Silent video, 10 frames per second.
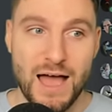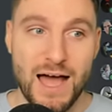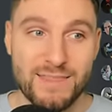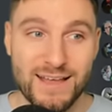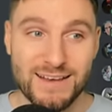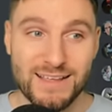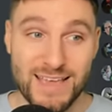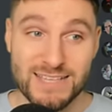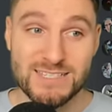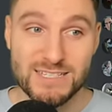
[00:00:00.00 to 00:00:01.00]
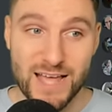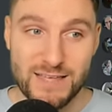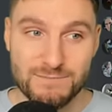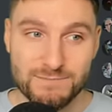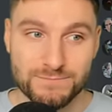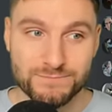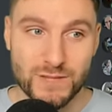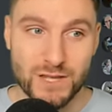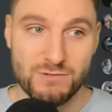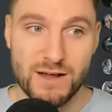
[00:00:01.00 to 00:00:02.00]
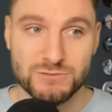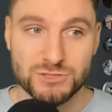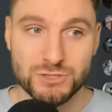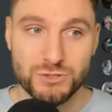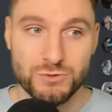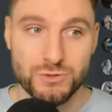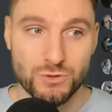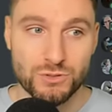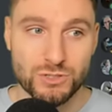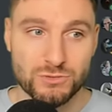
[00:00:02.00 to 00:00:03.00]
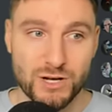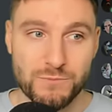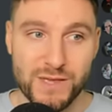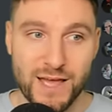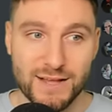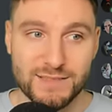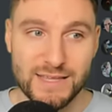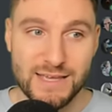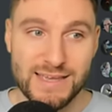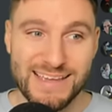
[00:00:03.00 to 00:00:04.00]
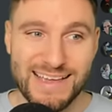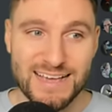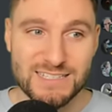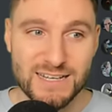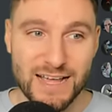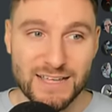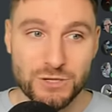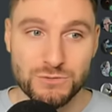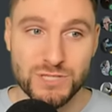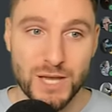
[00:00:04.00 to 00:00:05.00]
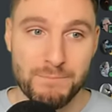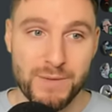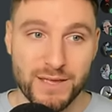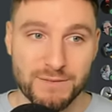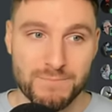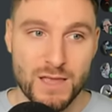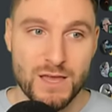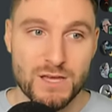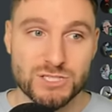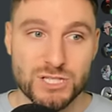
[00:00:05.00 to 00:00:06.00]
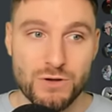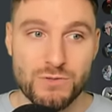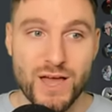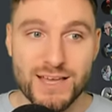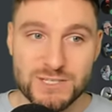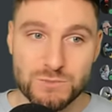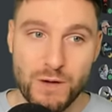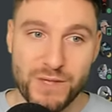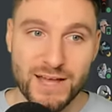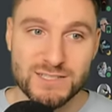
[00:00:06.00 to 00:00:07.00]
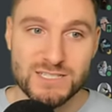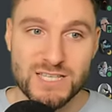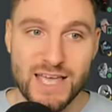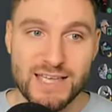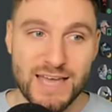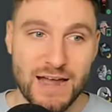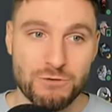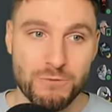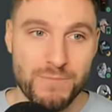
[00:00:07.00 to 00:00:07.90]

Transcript: And then yesterday, around New York, right, we had the E S and N Q dumping. So that is where we had to take care on